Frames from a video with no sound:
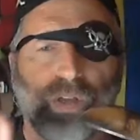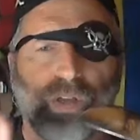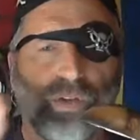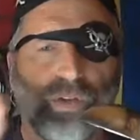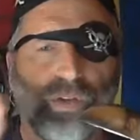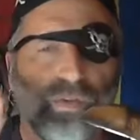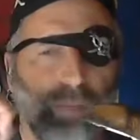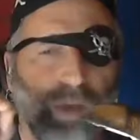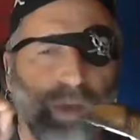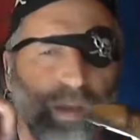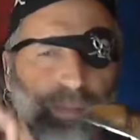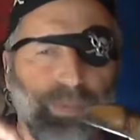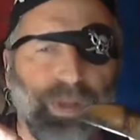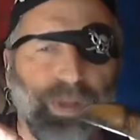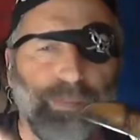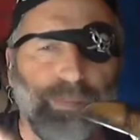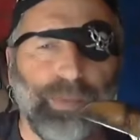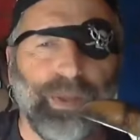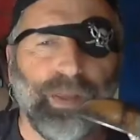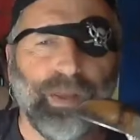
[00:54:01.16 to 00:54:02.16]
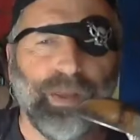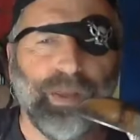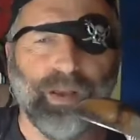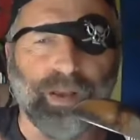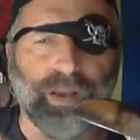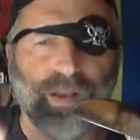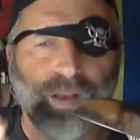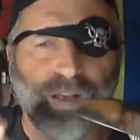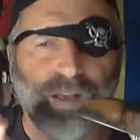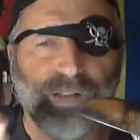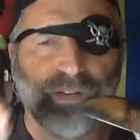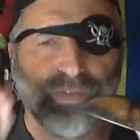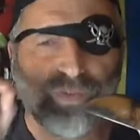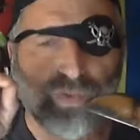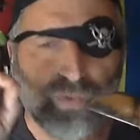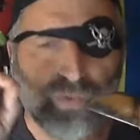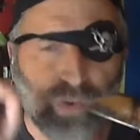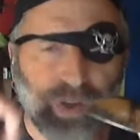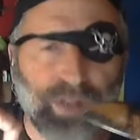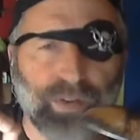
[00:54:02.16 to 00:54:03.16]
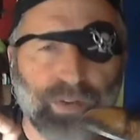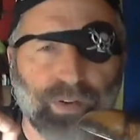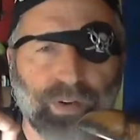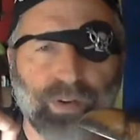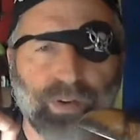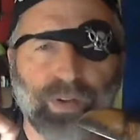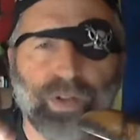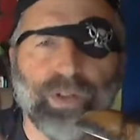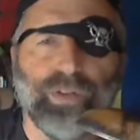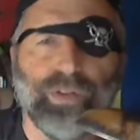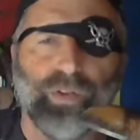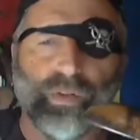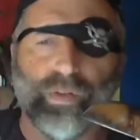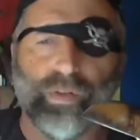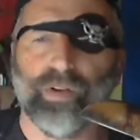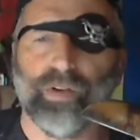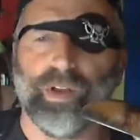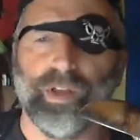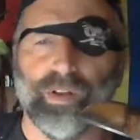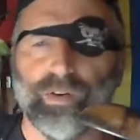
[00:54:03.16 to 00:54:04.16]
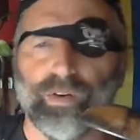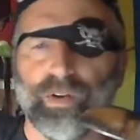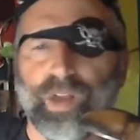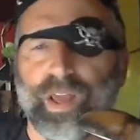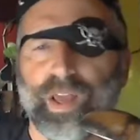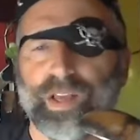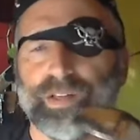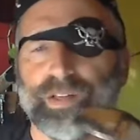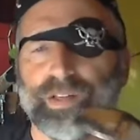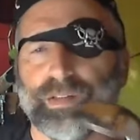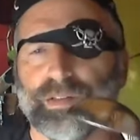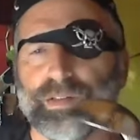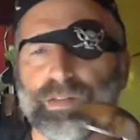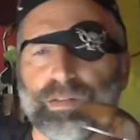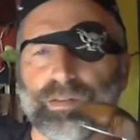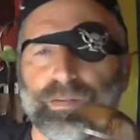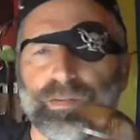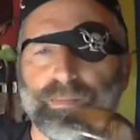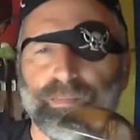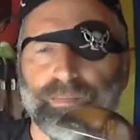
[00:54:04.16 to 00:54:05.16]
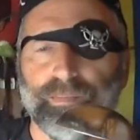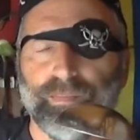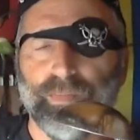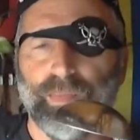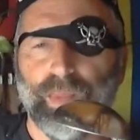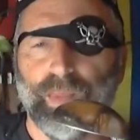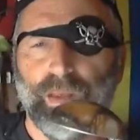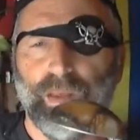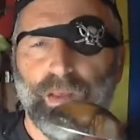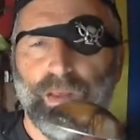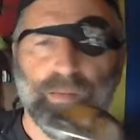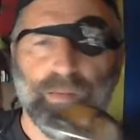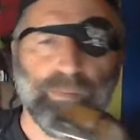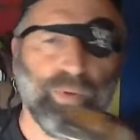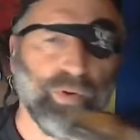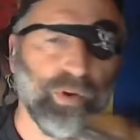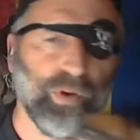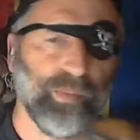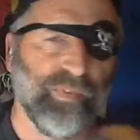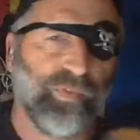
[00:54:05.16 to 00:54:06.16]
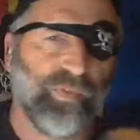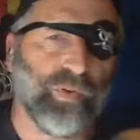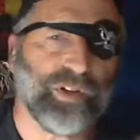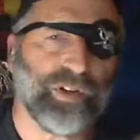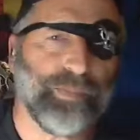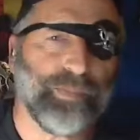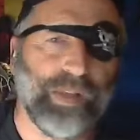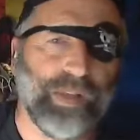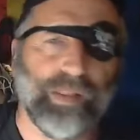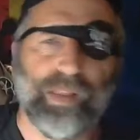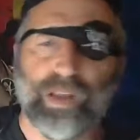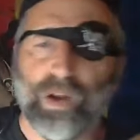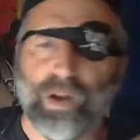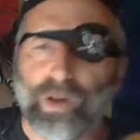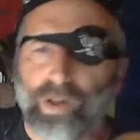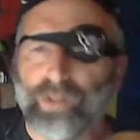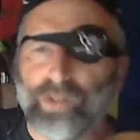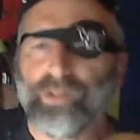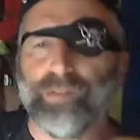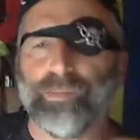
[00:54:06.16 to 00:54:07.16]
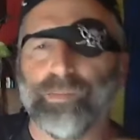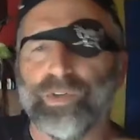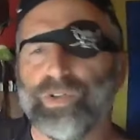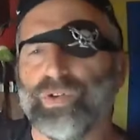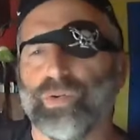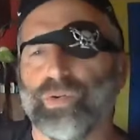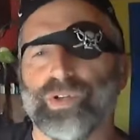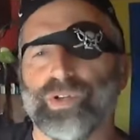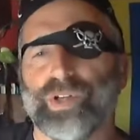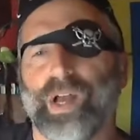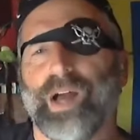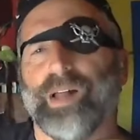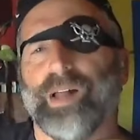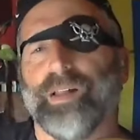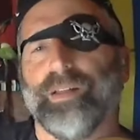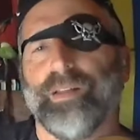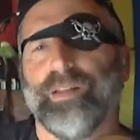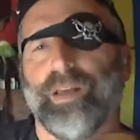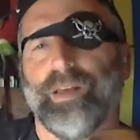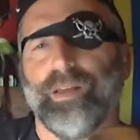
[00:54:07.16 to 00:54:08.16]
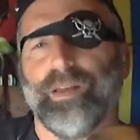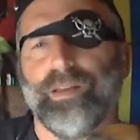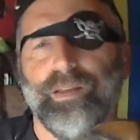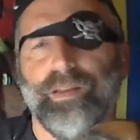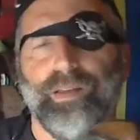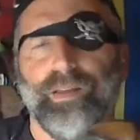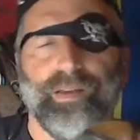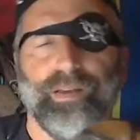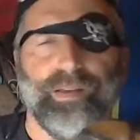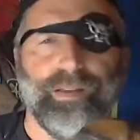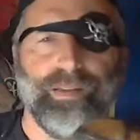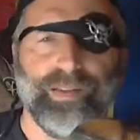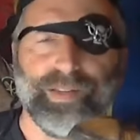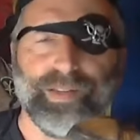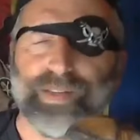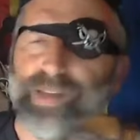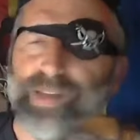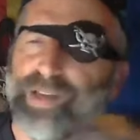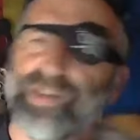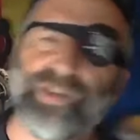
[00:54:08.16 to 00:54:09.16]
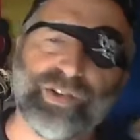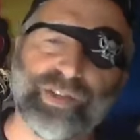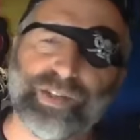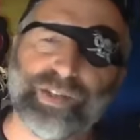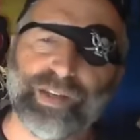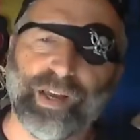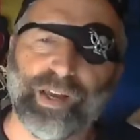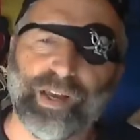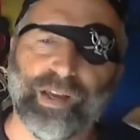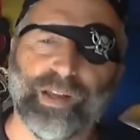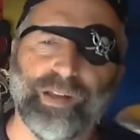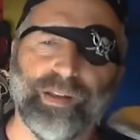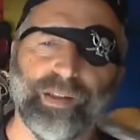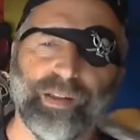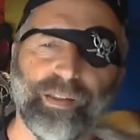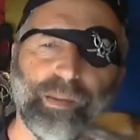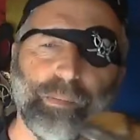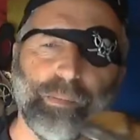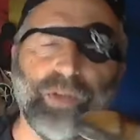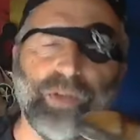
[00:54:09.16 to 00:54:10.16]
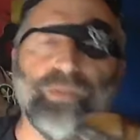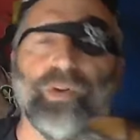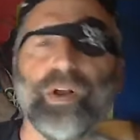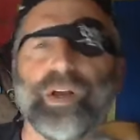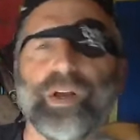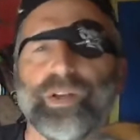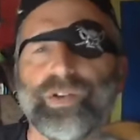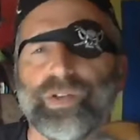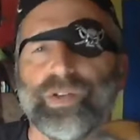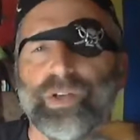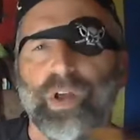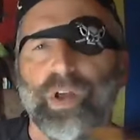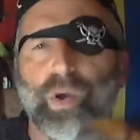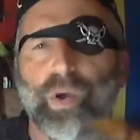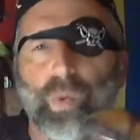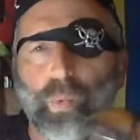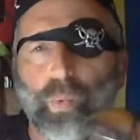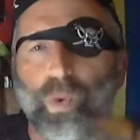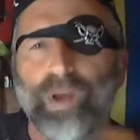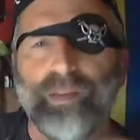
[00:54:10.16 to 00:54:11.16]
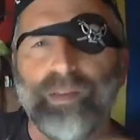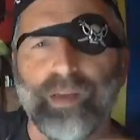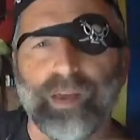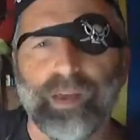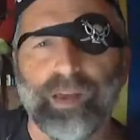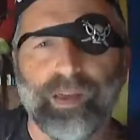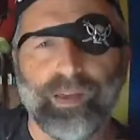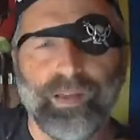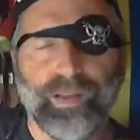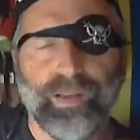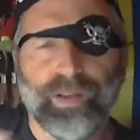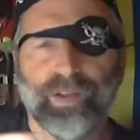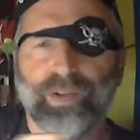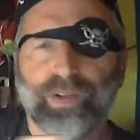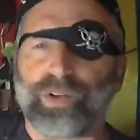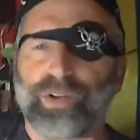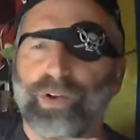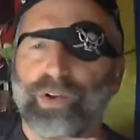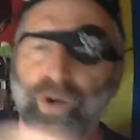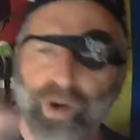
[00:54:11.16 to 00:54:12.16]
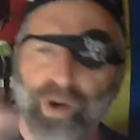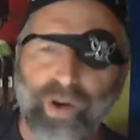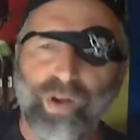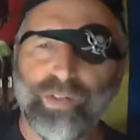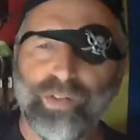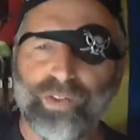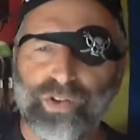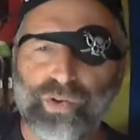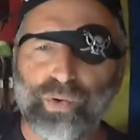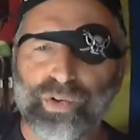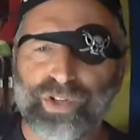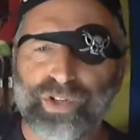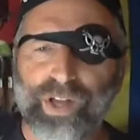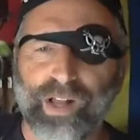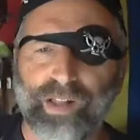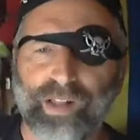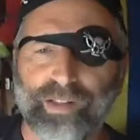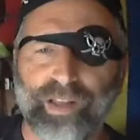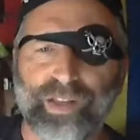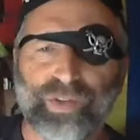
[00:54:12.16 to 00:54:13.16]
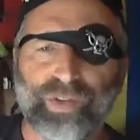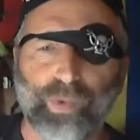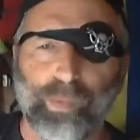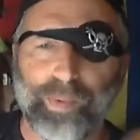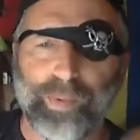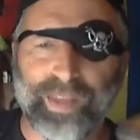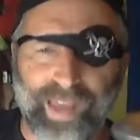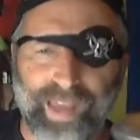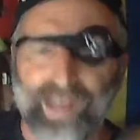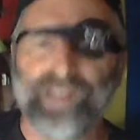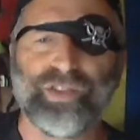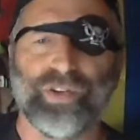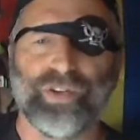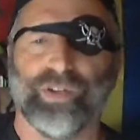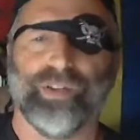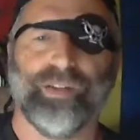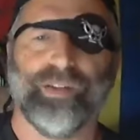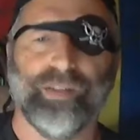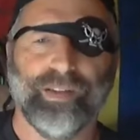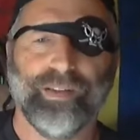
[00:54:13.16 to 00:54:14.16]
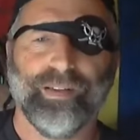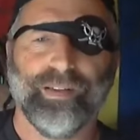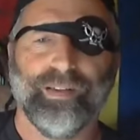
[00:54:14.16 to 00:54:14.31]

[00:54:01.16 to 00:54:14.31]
you may be being a kind of traitor to their inner essence. Purim, of course, being the ultimate Jewish holiday, the sages said in the Midrash, one day all the Jewish holidays will be canceled,